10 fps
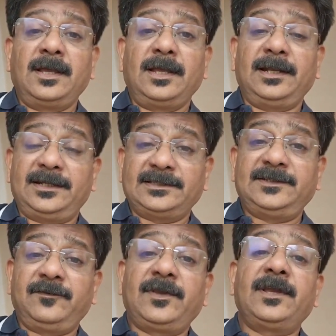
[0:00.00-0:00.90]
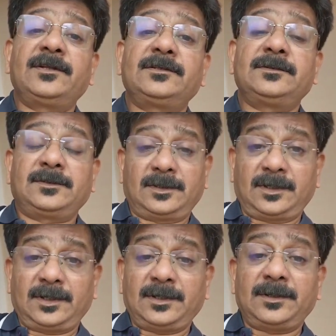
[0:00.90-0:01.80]
intensive cares
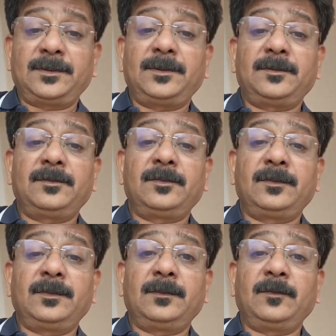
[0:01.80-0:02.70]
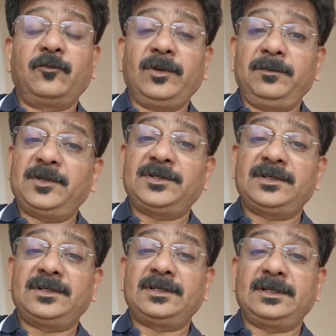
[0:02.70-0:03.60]
when patient